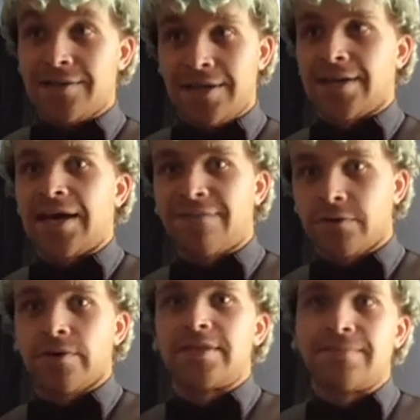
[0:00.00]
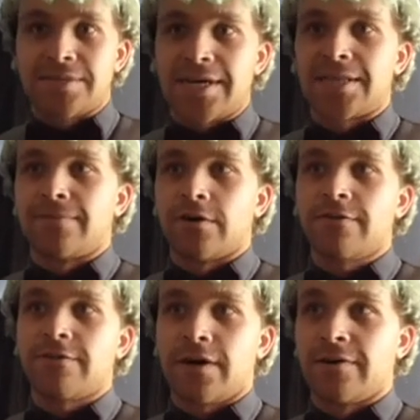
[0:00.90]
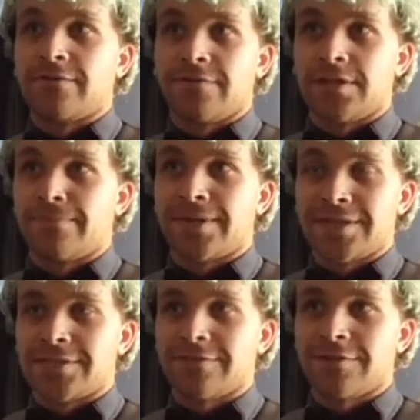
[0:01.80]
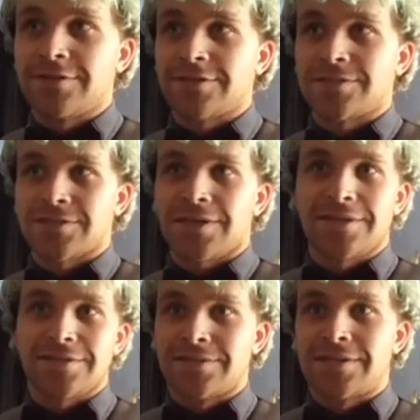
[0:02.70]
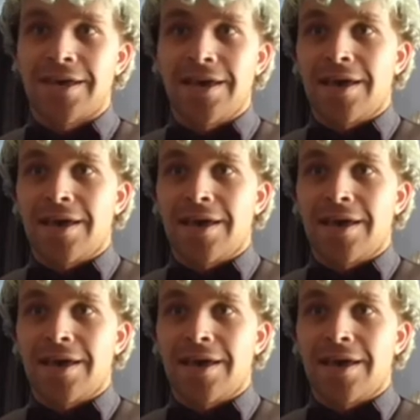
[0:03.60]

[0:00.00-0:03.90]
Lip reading: Like after wearing them and taking them off, I would feel a bigger difference, because